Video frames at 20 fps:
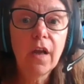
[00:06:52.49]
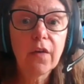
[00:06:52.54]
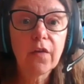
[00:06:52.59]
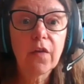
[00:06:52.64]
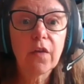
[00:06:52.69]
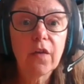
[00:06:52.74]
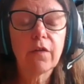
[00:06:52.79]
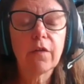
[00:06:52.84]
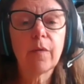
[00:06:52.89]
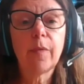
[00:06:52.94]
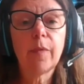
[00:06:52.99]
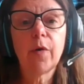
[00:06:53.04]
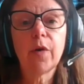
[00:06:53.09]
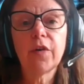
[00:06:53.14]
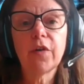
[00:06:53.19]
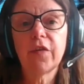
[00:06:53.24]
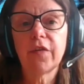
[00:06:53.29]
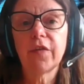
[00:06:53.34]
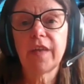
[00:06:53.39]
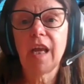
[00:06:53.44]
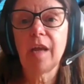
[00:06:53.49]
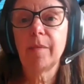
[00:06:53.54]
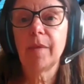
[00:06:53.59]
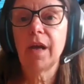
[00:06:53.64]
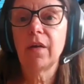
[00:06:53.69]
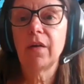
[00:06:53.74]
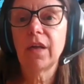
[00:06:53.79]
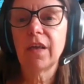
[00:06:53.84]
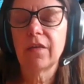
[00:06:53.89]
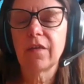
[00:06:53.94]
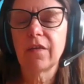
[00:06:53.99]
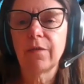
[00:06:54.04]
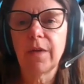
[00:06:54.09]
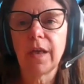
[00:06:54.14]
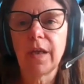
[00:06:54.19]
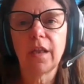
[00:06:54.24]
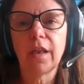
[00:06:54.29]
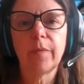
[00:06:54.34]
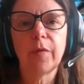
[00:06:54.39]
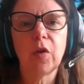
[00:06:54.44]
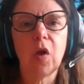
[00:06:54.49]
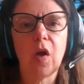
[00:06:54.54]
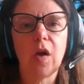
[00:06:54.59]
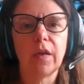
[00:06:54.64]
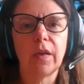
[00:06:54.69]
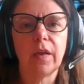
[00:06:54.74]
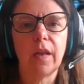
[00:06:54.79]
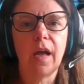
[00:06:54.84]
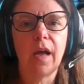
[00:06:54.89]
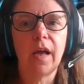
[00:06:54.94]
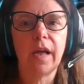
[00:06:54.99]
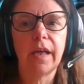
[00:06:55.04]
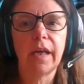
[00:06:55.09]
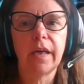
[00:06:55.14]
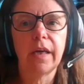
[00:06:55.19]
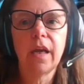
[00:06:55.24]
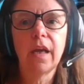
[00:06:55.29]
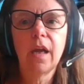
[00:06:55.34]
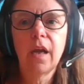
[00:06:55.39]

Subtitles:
So the report just came out. It's available online.